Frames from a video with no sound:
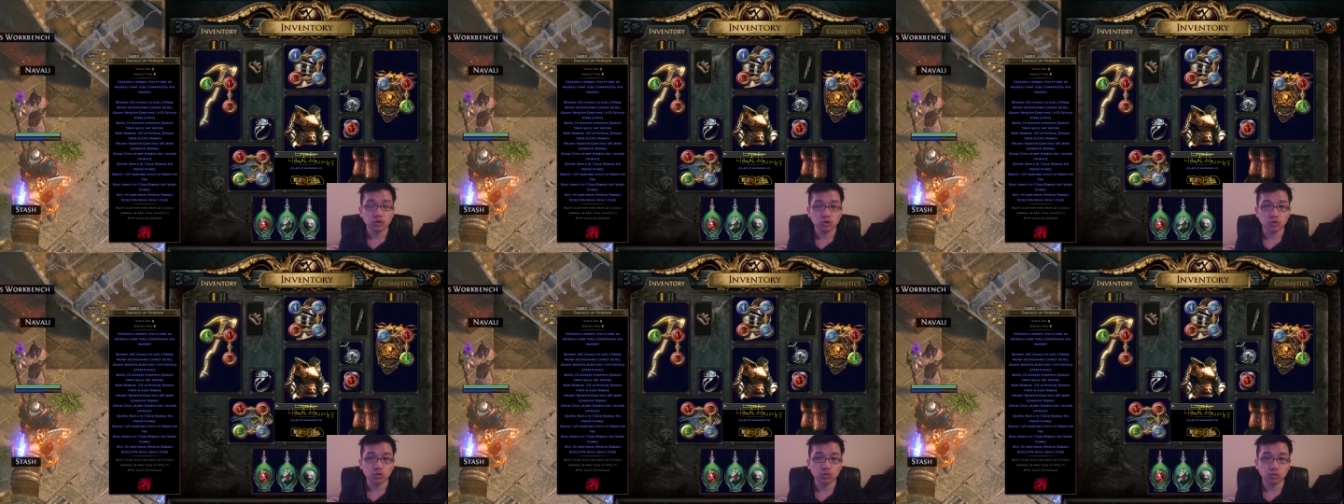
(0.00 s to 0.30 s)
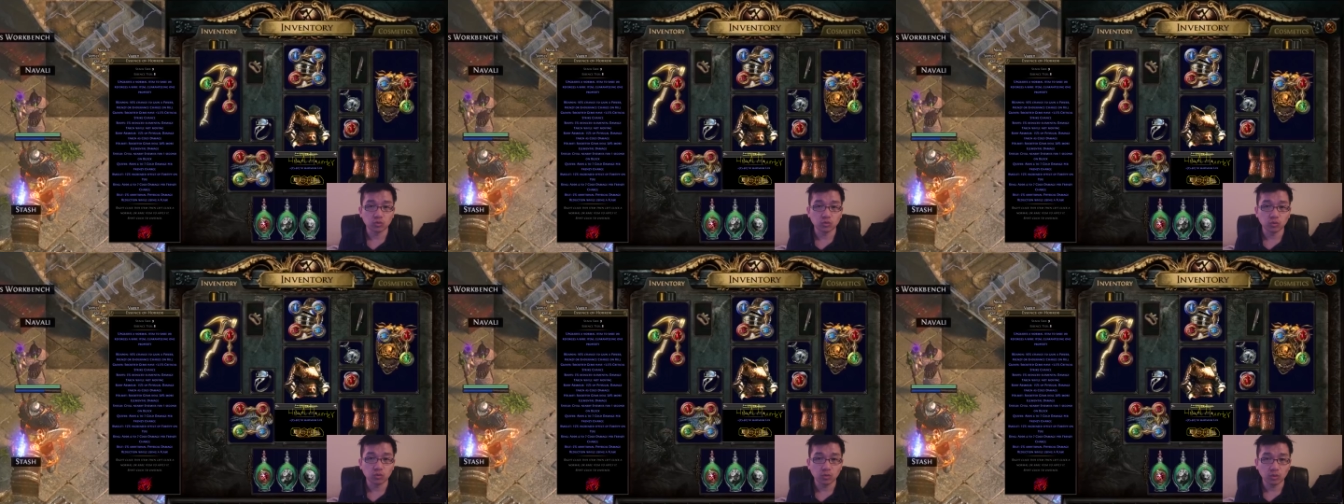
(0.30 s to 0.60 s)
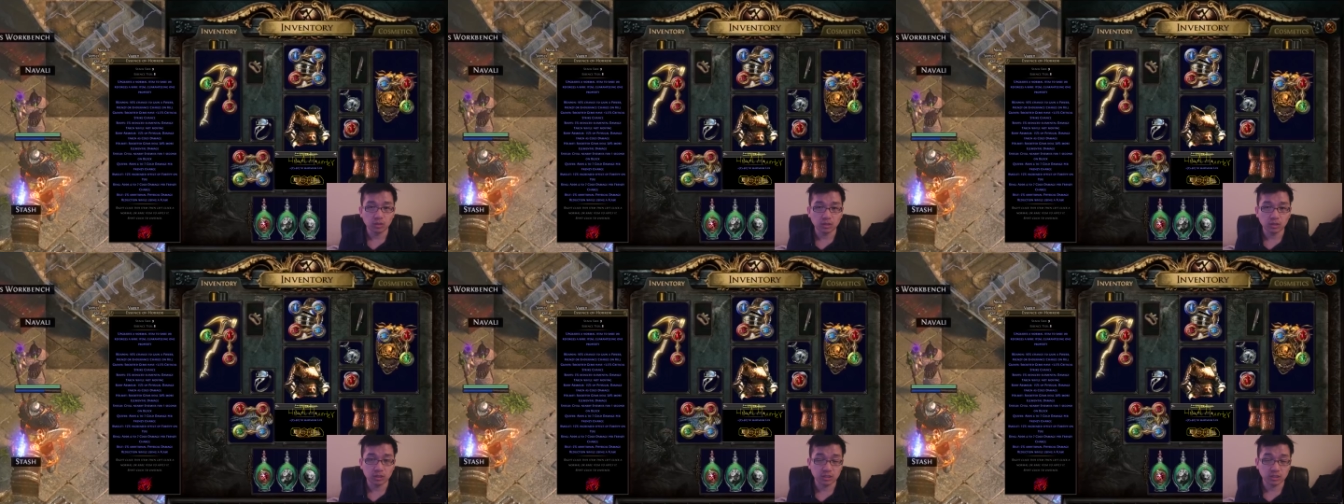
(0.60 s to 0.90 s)

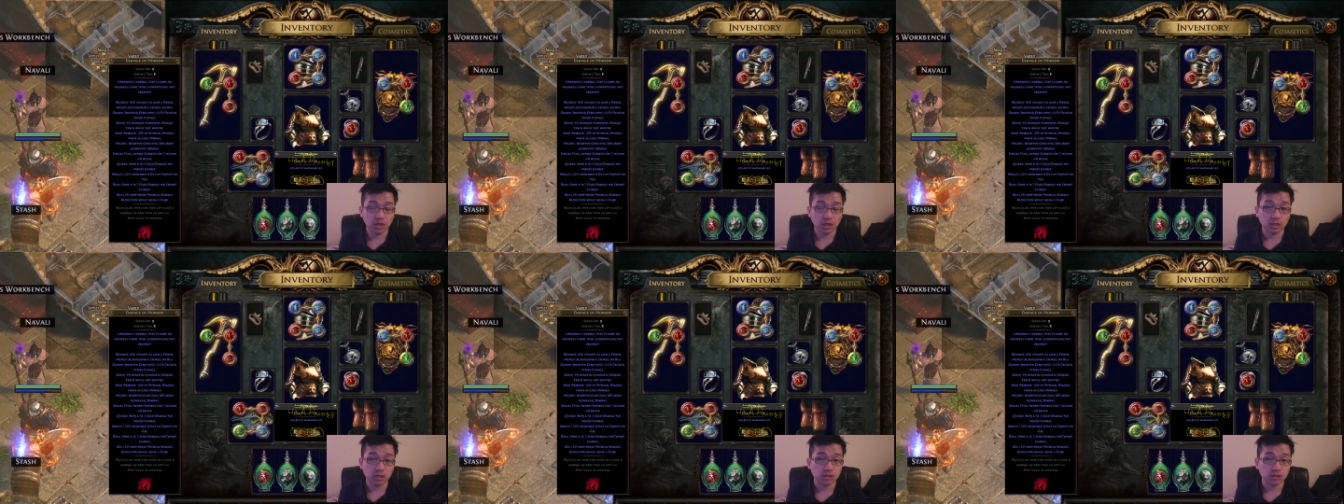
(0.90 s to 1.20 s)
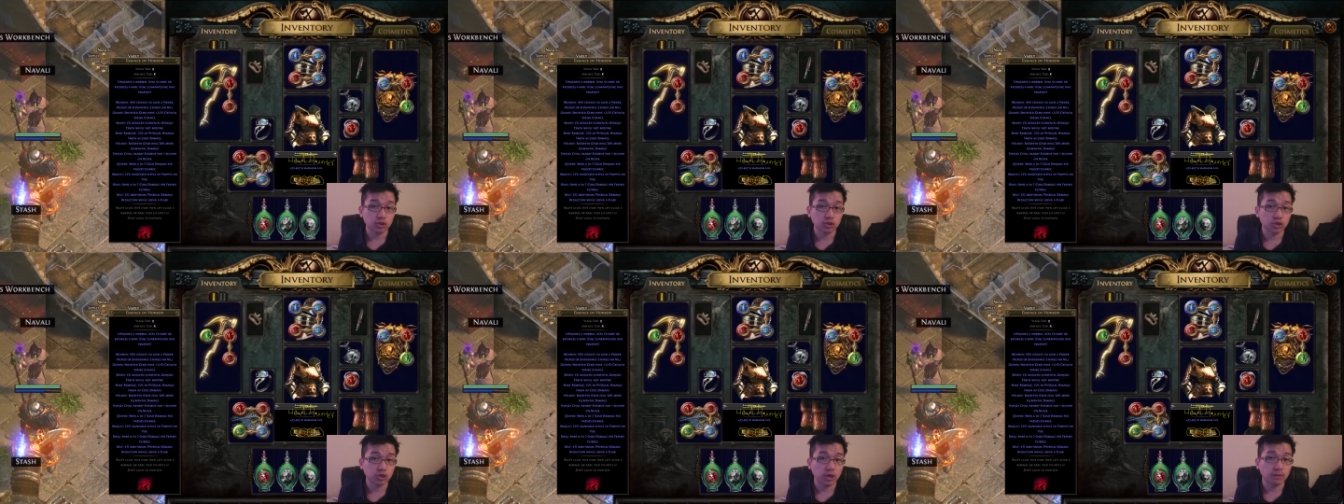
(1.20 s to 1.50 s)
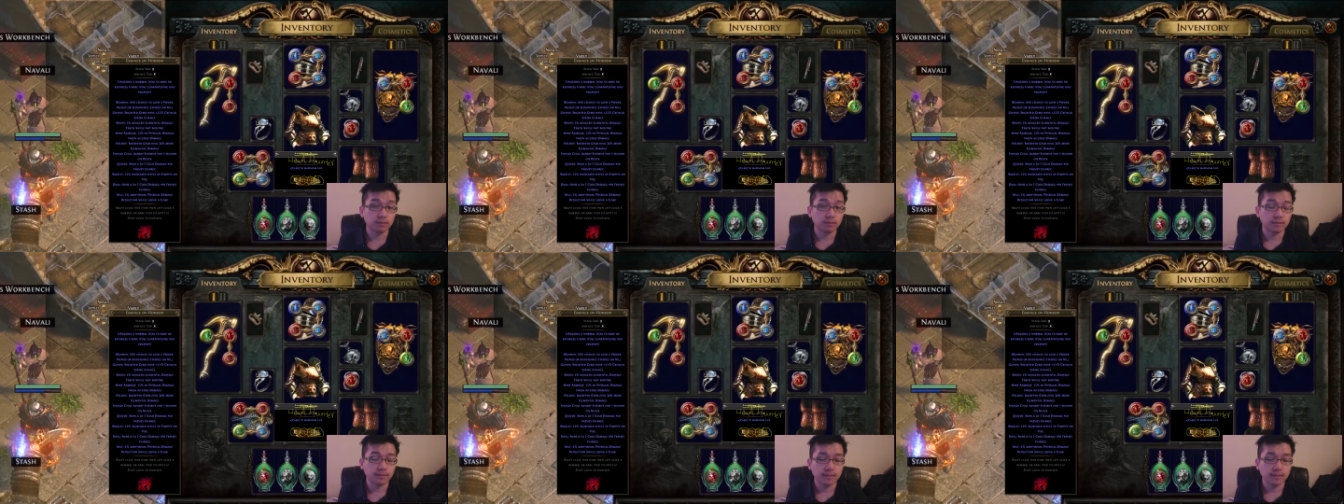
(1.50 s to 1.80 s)
to the socketed
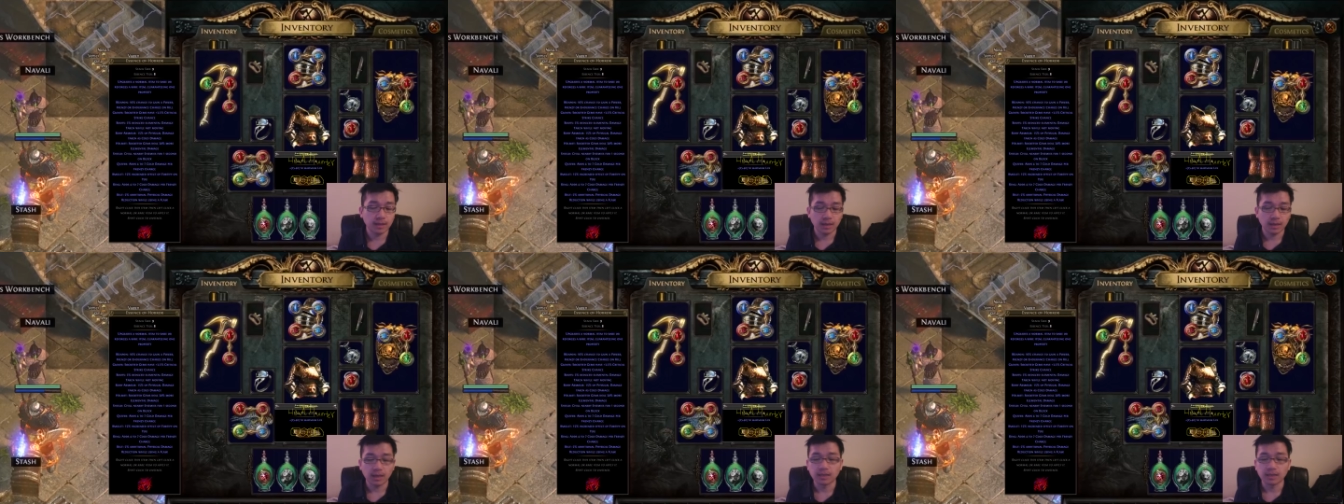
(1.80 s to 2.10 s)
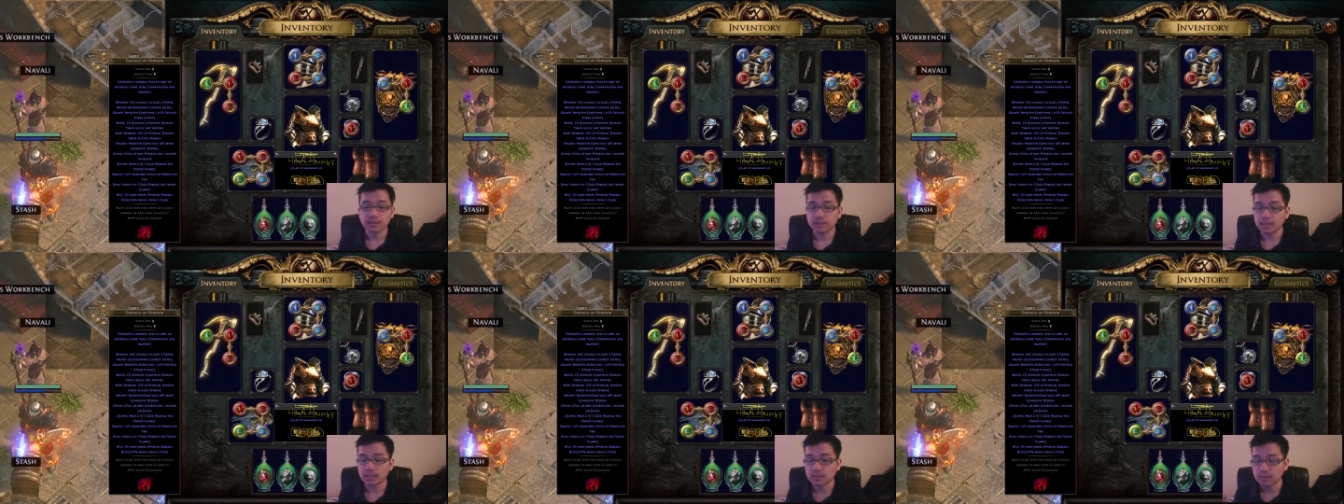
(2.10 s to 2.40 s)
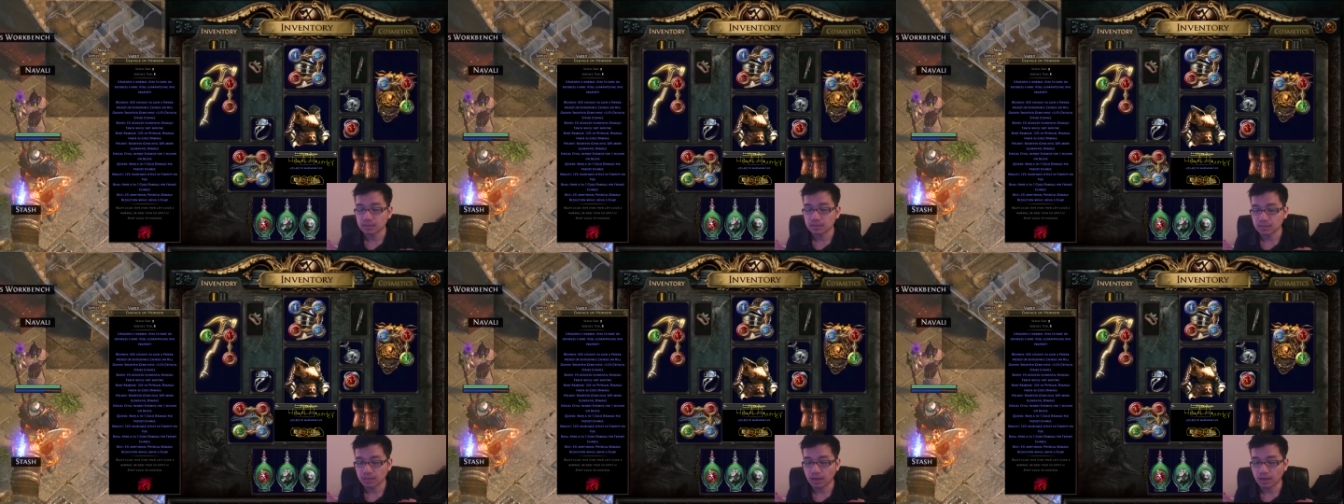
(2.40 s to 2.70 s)
gem. And
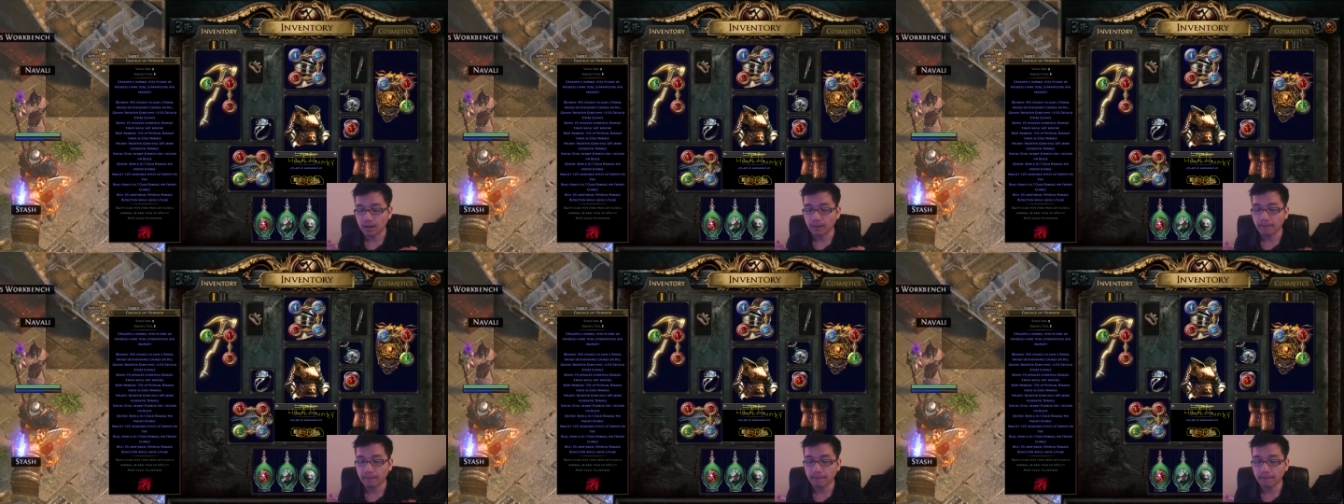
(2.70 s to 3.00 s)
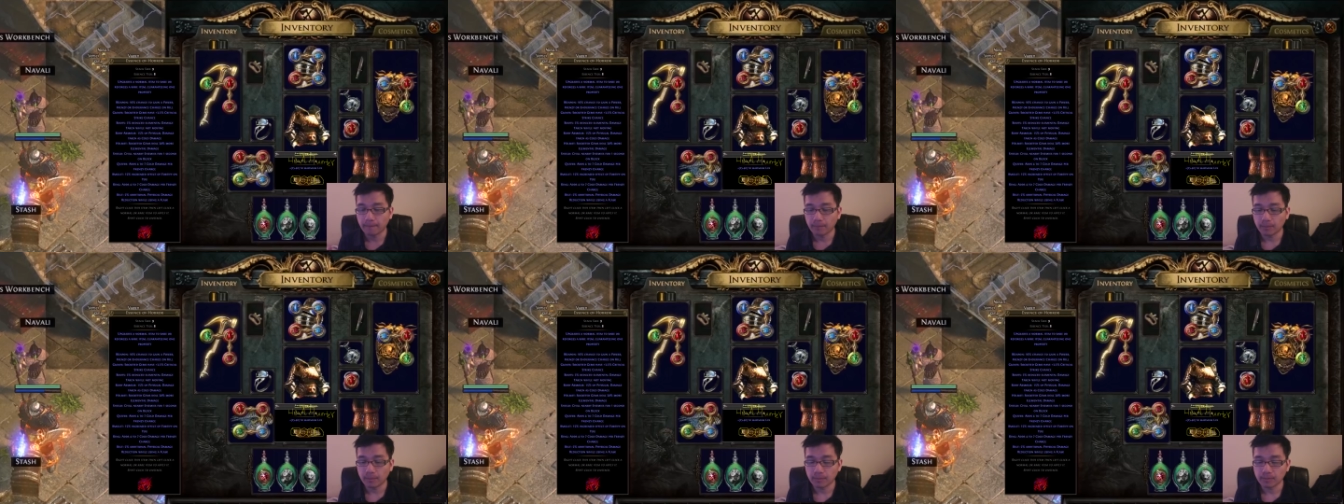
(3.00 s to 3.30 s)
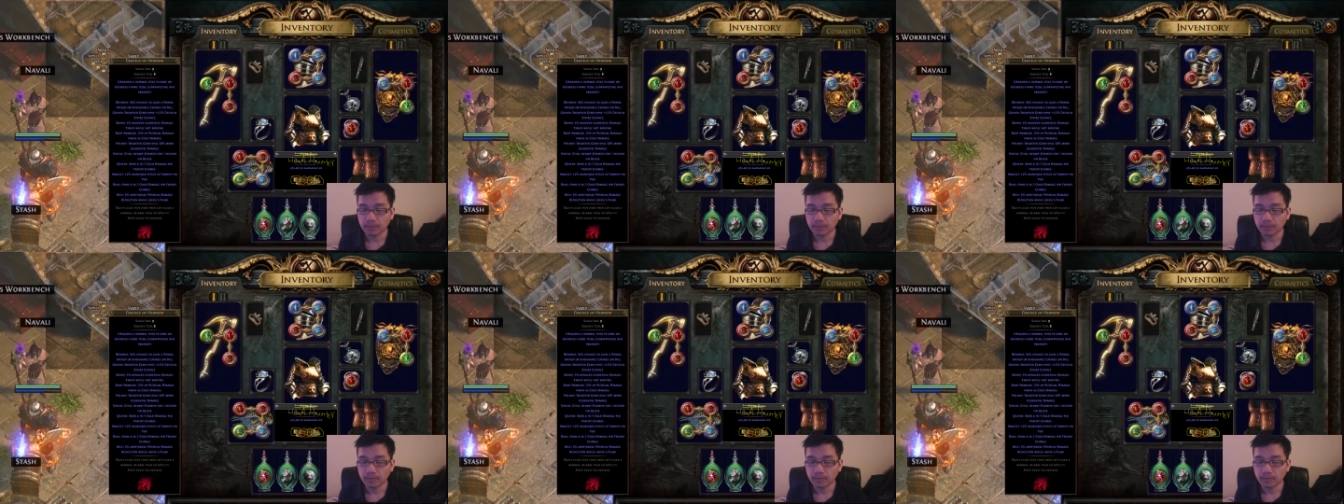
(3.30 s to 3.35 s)
since um,